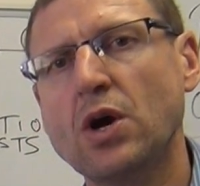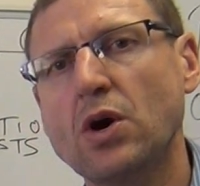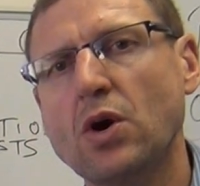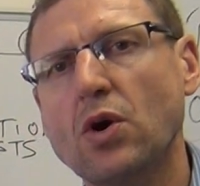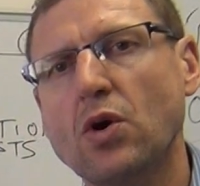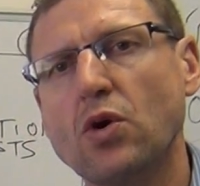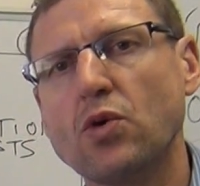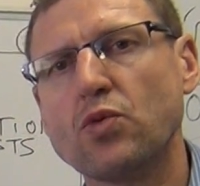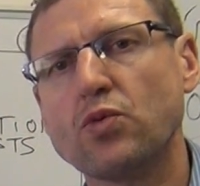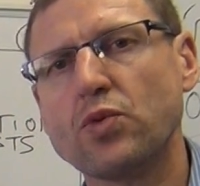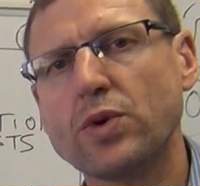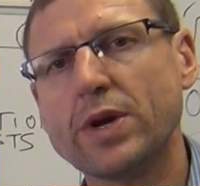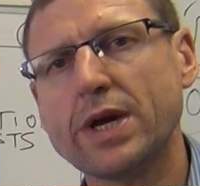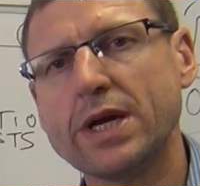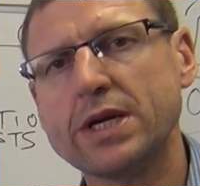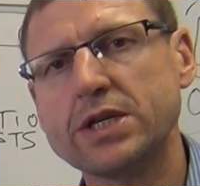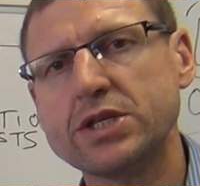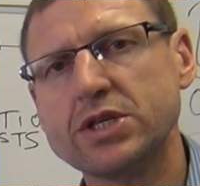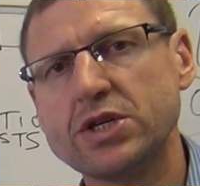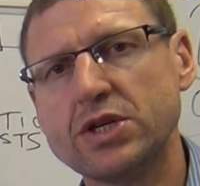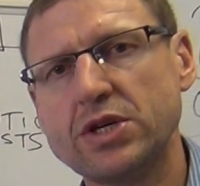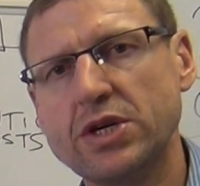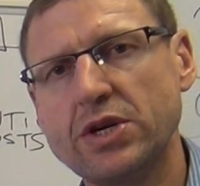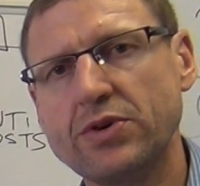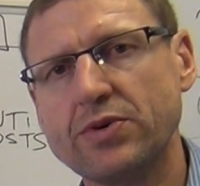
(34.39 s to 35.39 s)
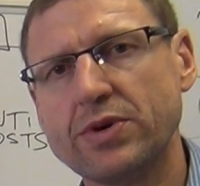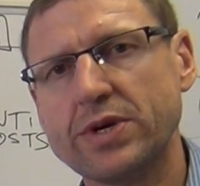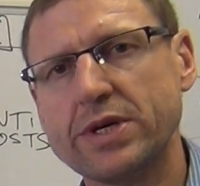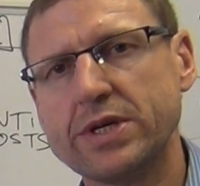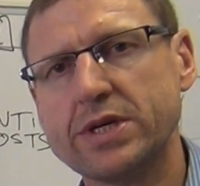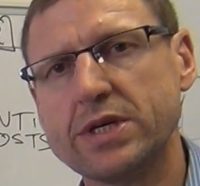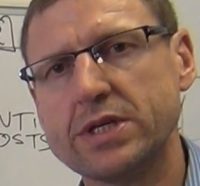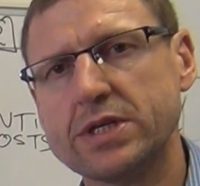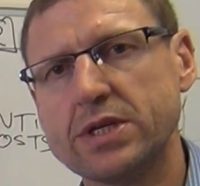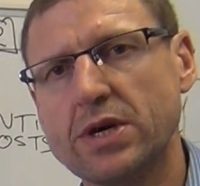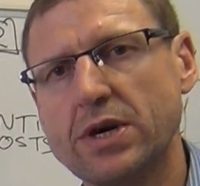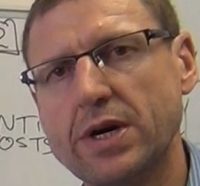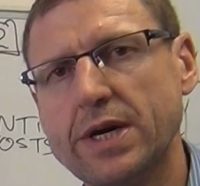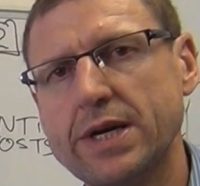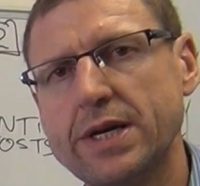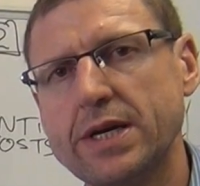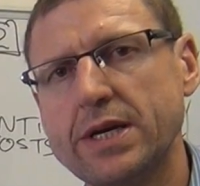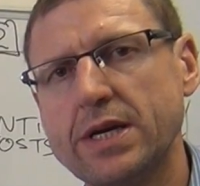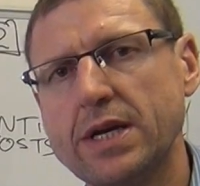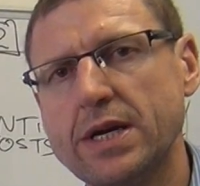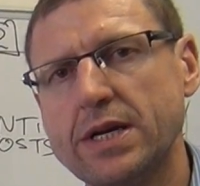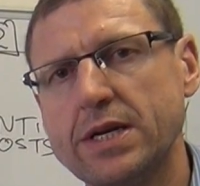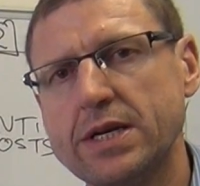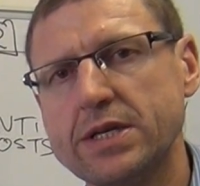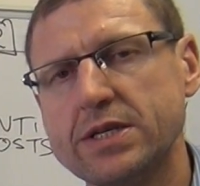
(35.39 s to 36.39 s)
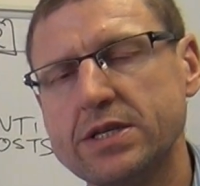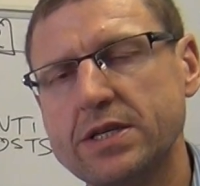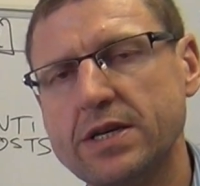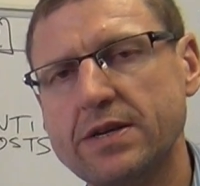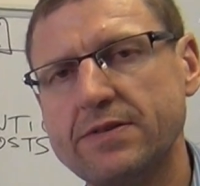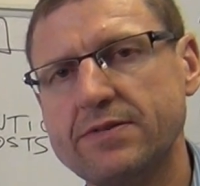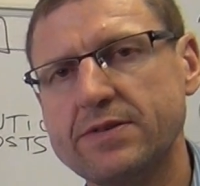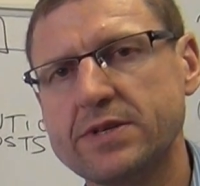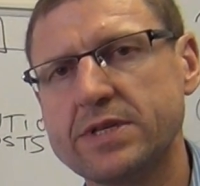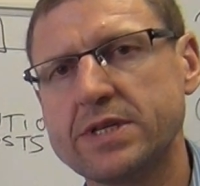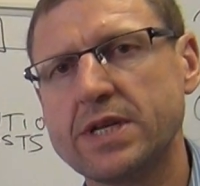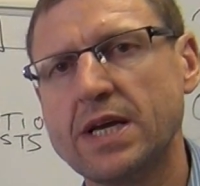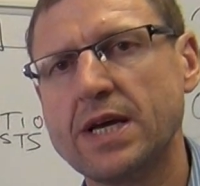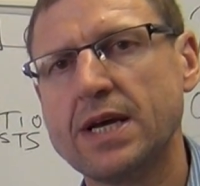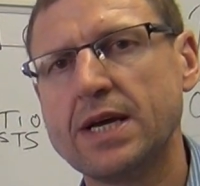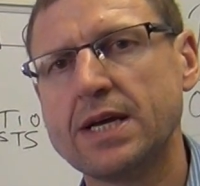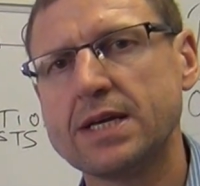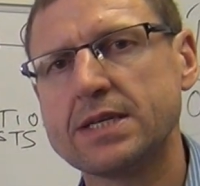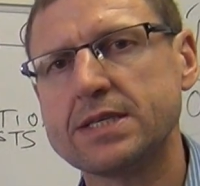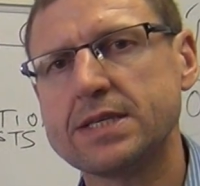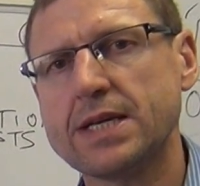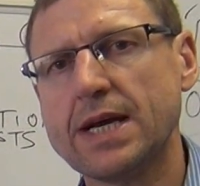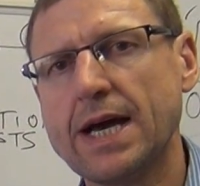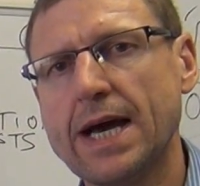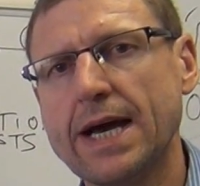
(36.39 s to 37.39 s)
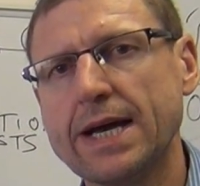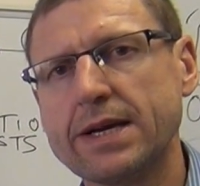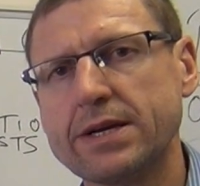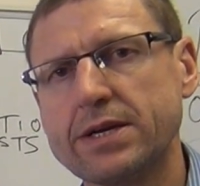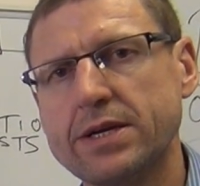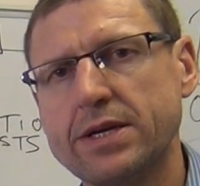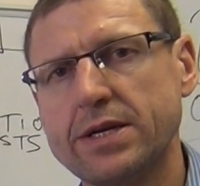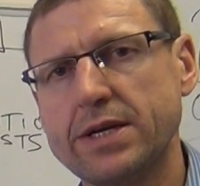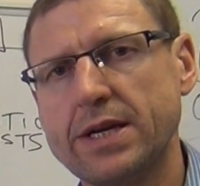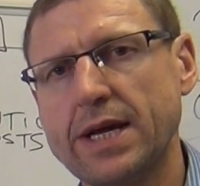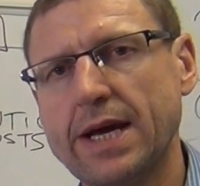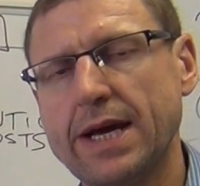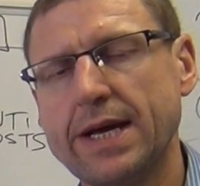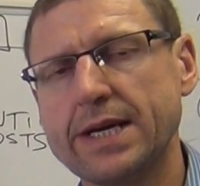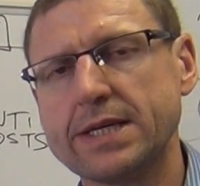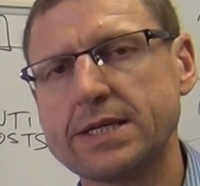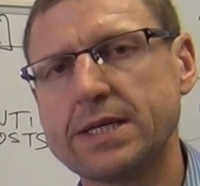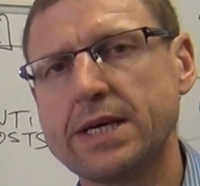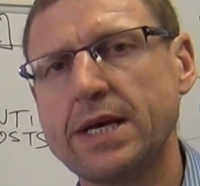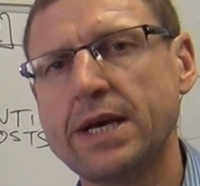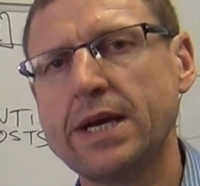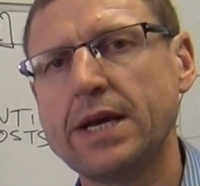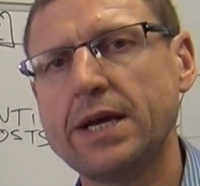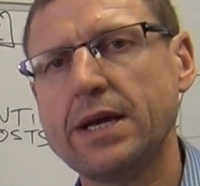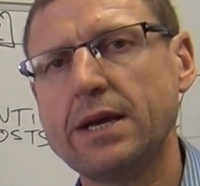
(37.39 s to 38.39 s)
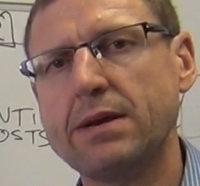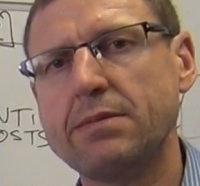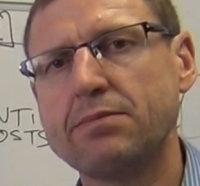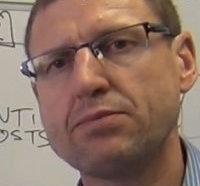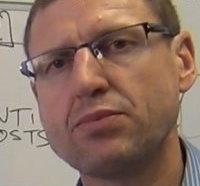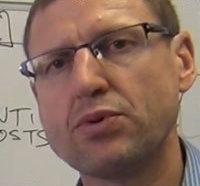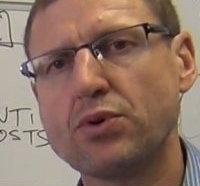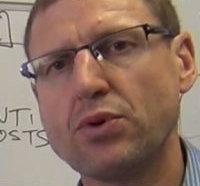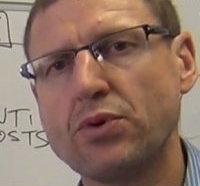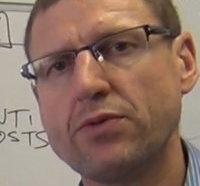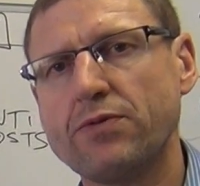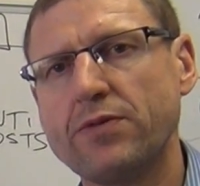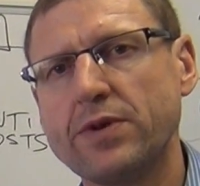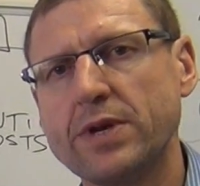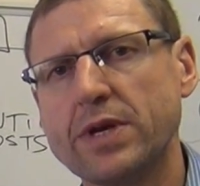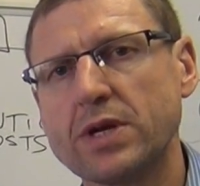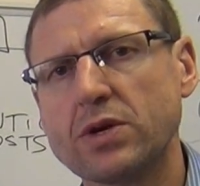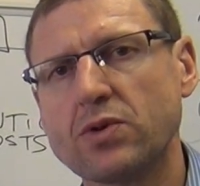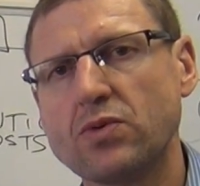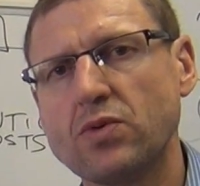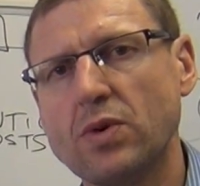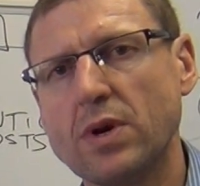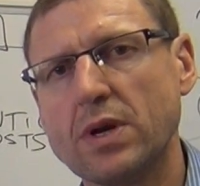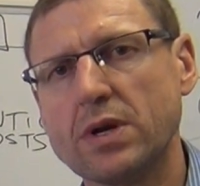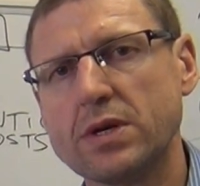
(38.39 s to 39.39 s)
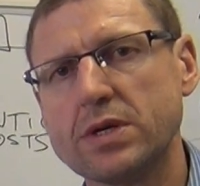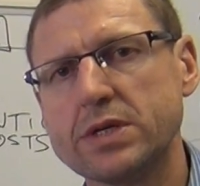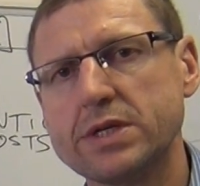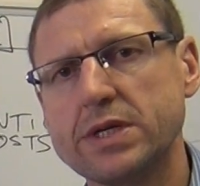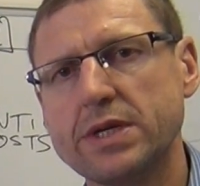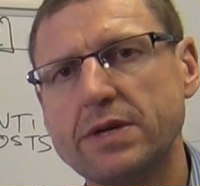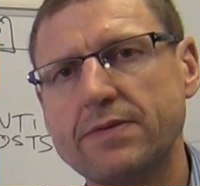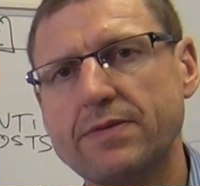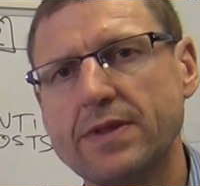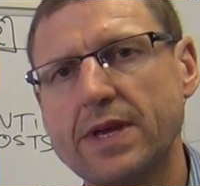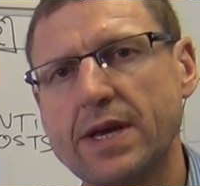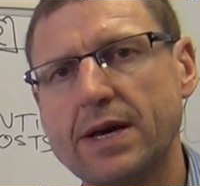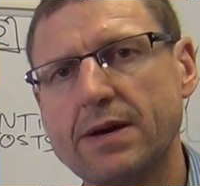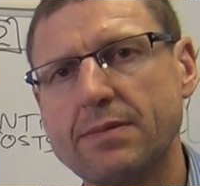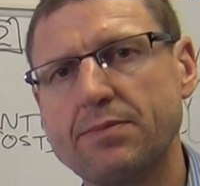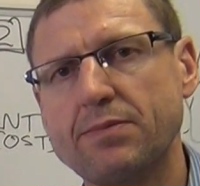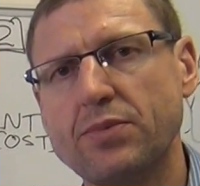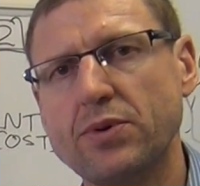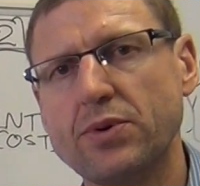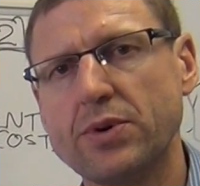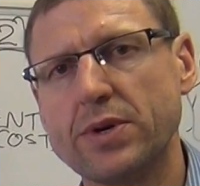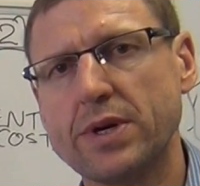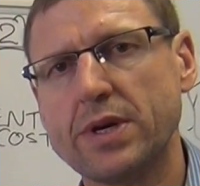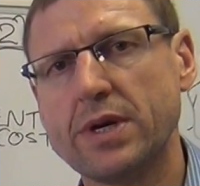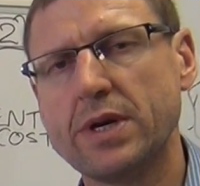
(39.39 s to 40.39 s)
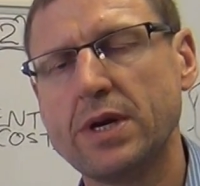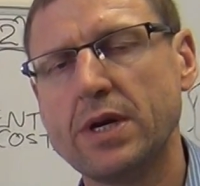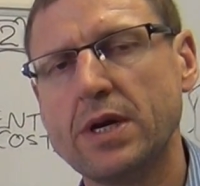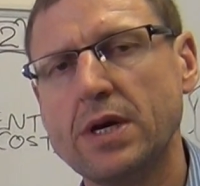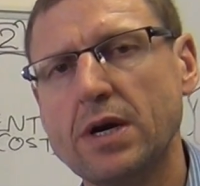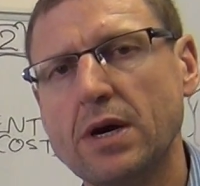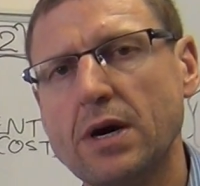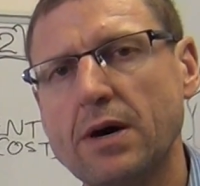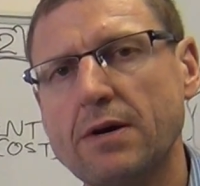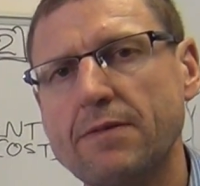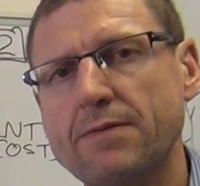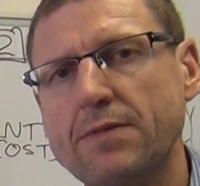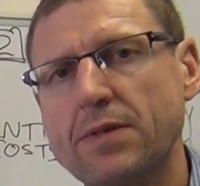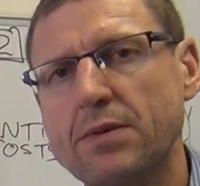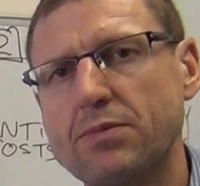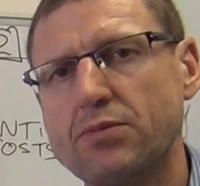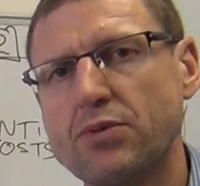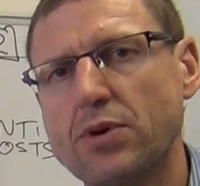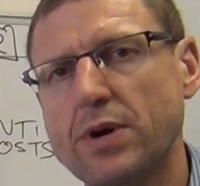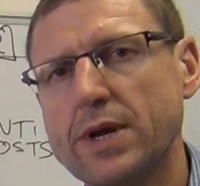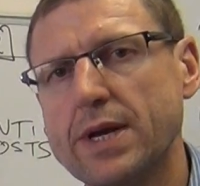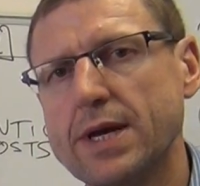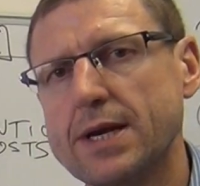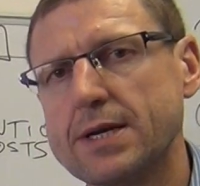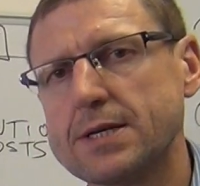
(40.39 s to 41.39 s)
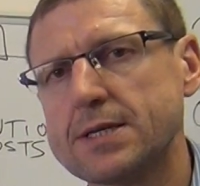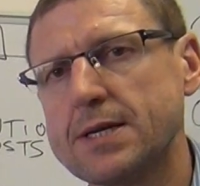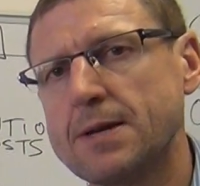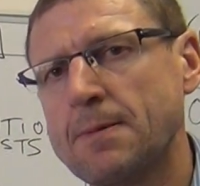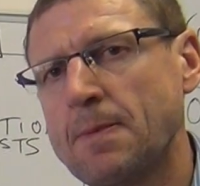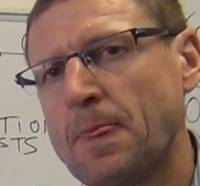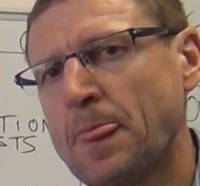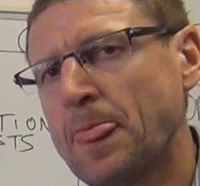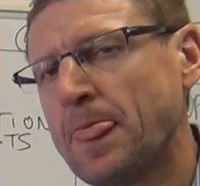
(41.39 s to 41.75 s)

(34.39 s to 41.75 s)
or re-engineering design initiatives targeted at improving the quality of the output of the product.